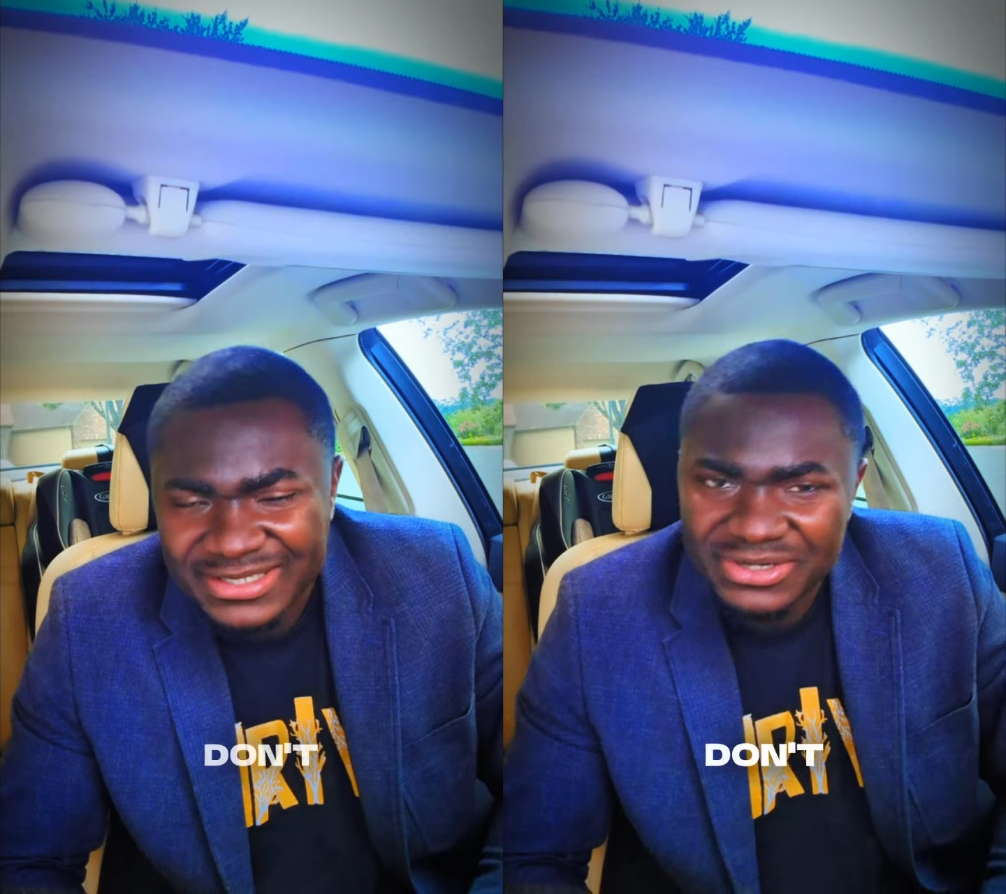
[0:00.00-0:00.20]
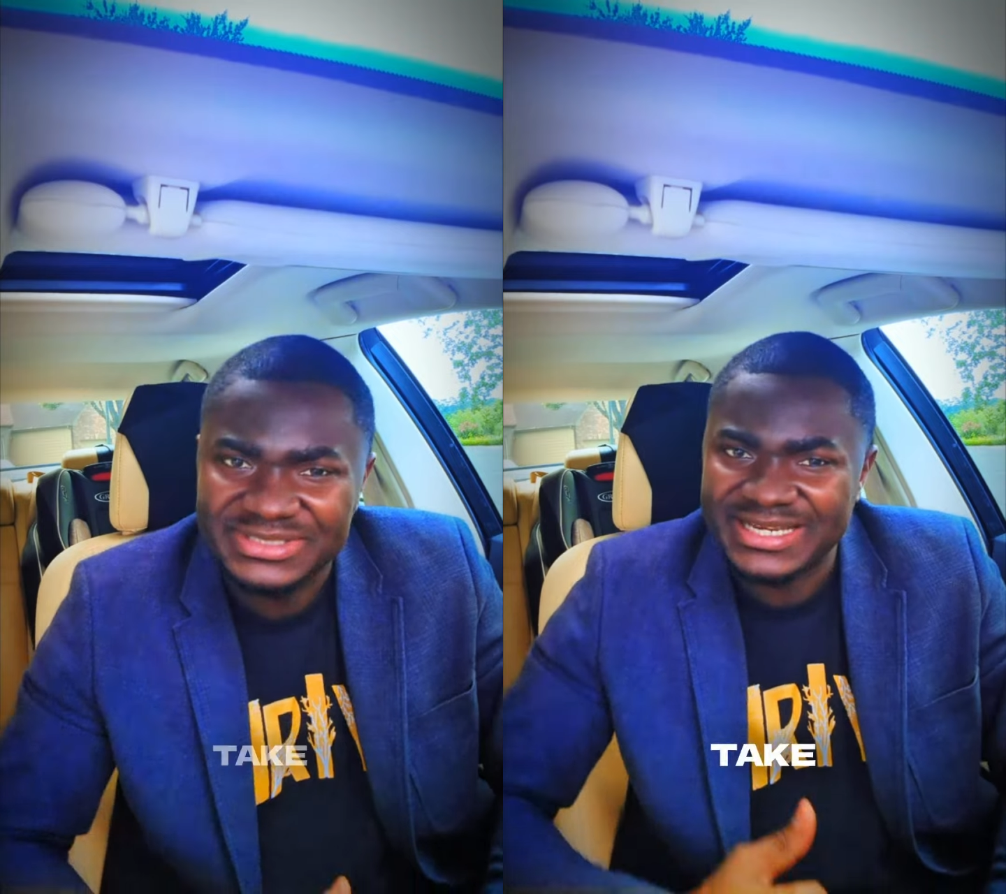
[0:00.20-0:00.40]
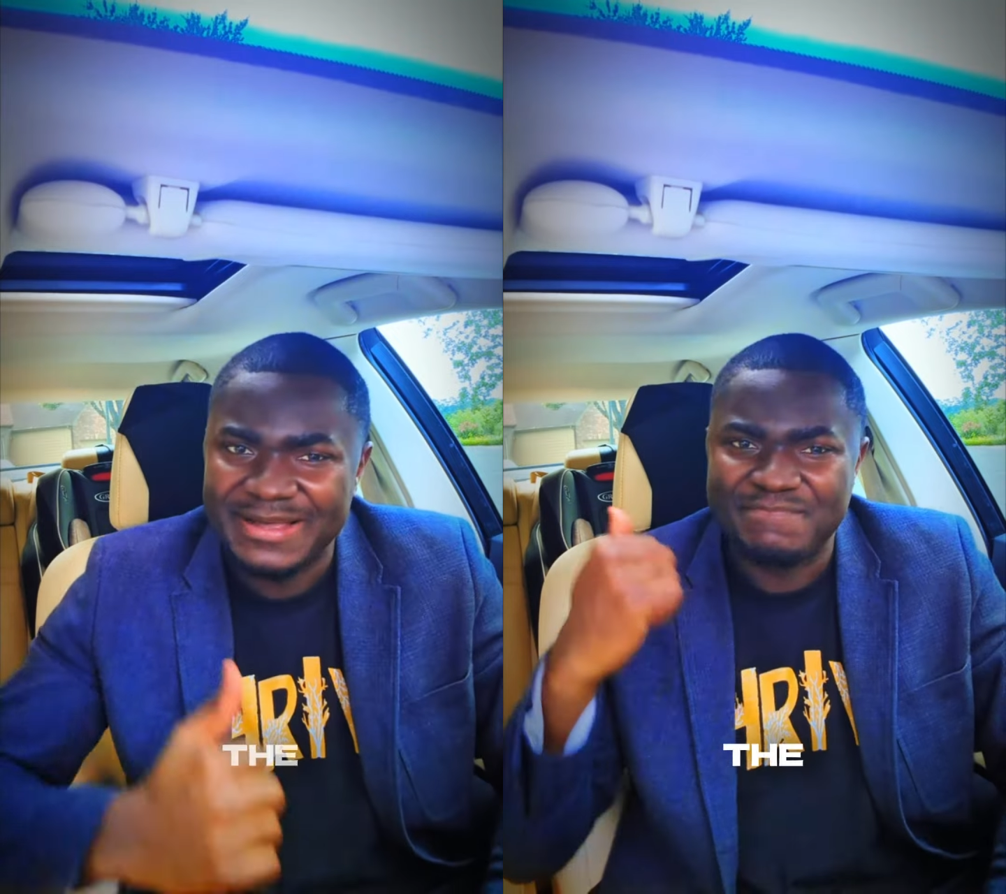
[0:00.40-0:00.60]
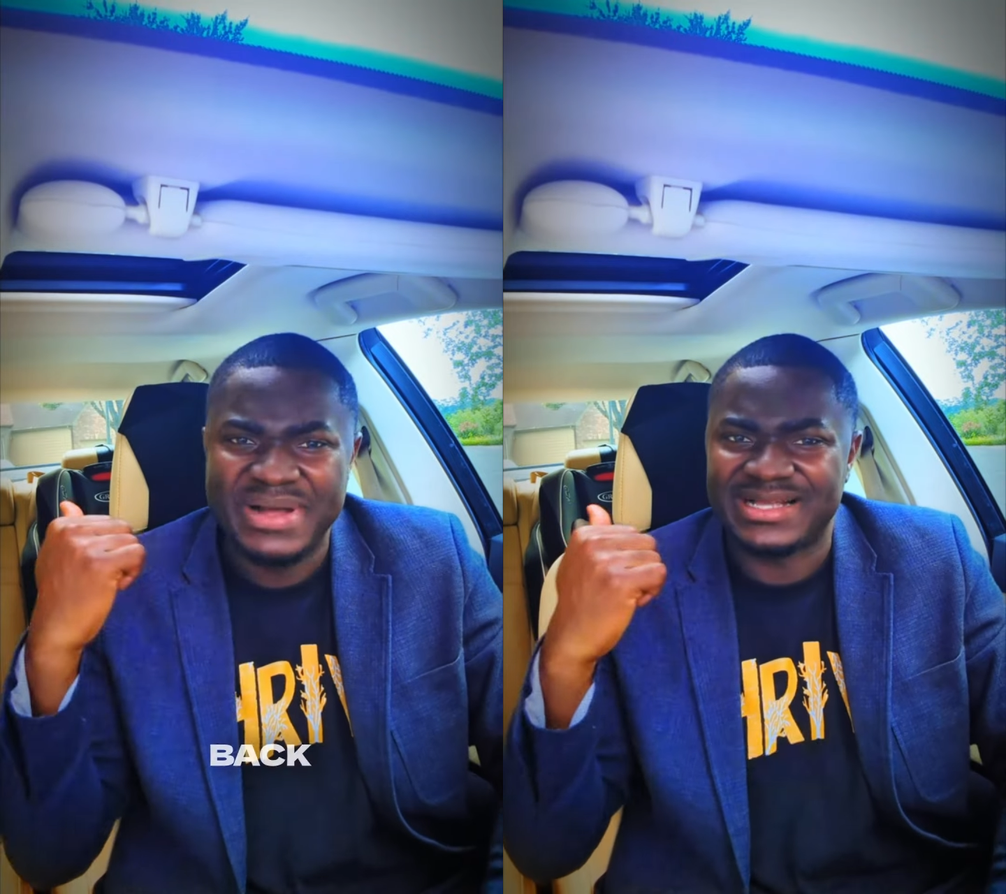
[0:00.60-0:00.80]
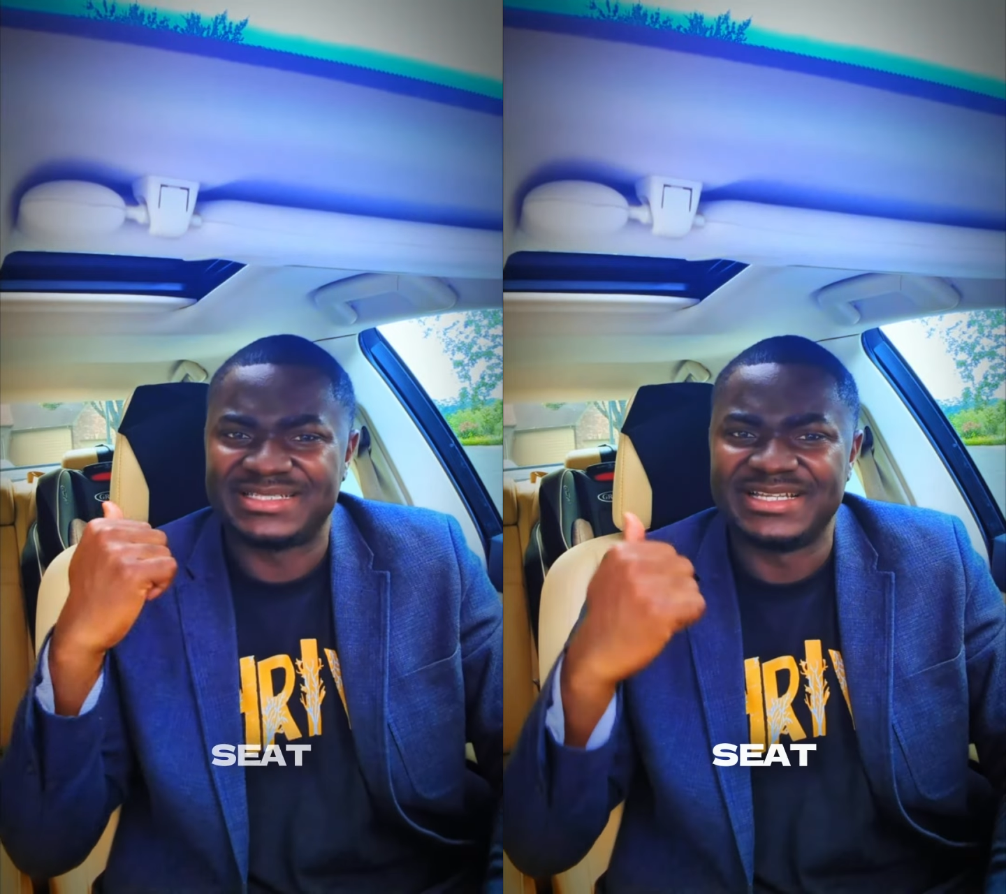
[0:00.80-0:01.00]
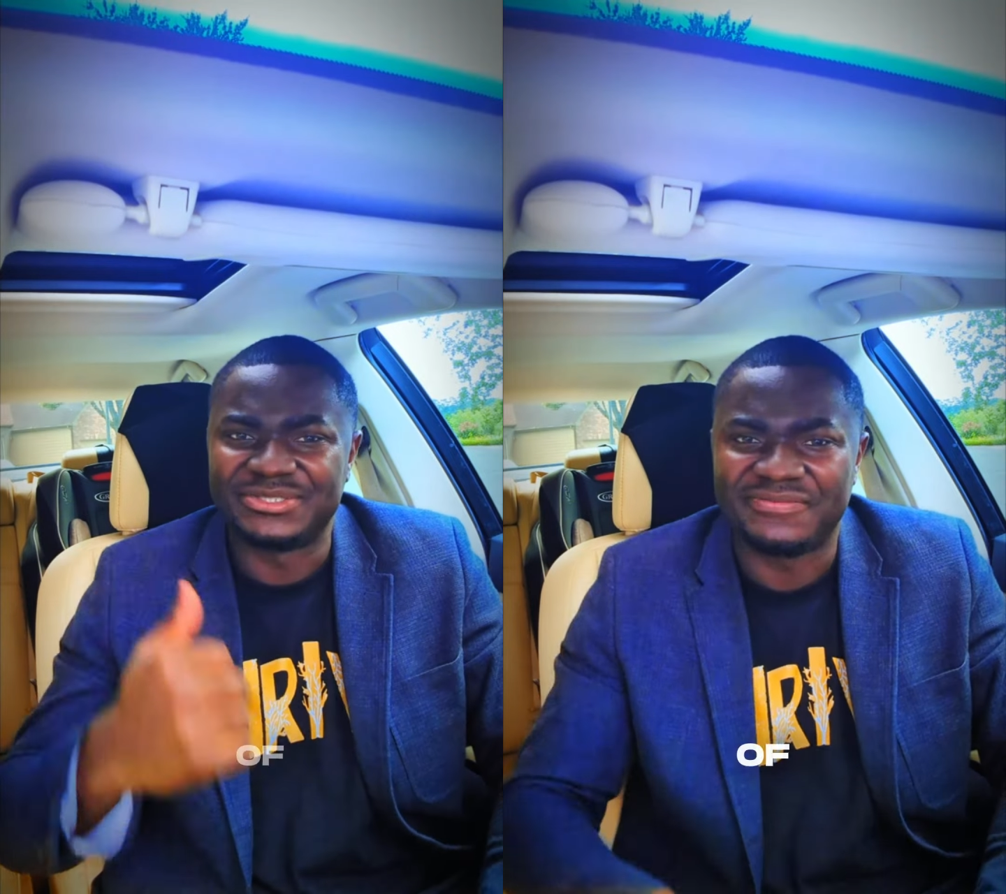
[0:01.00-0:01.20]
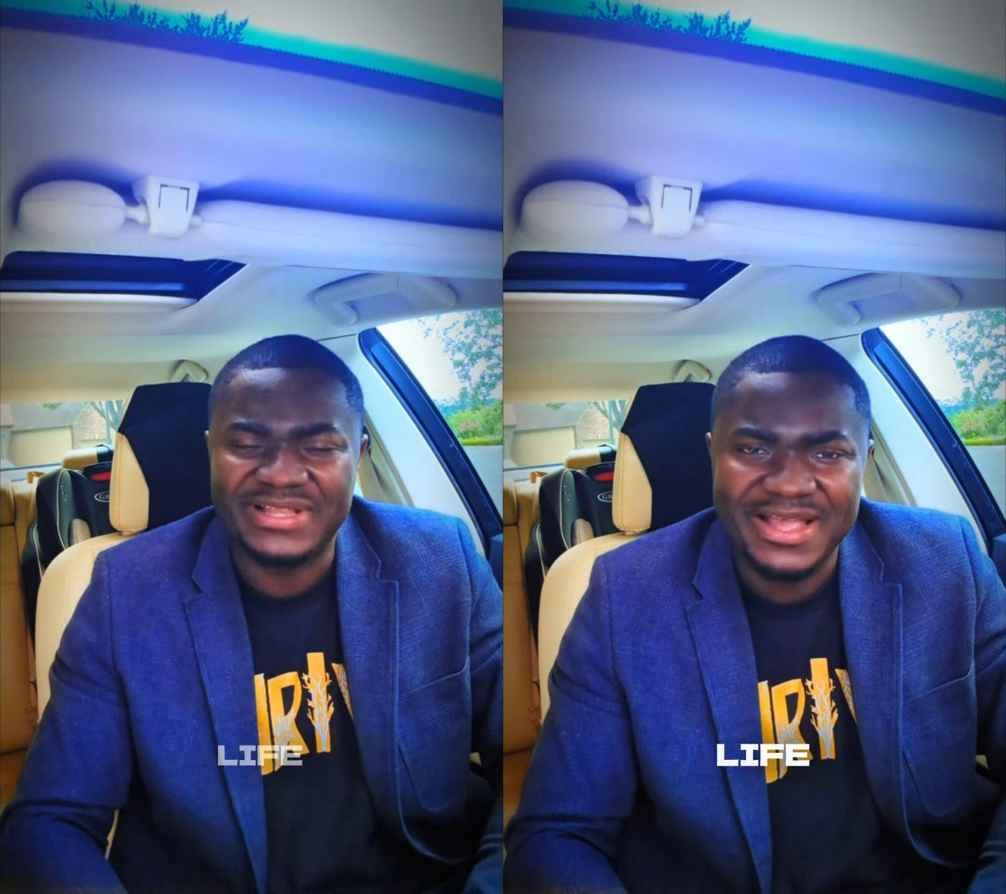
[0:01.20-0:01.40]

don't take the back seat of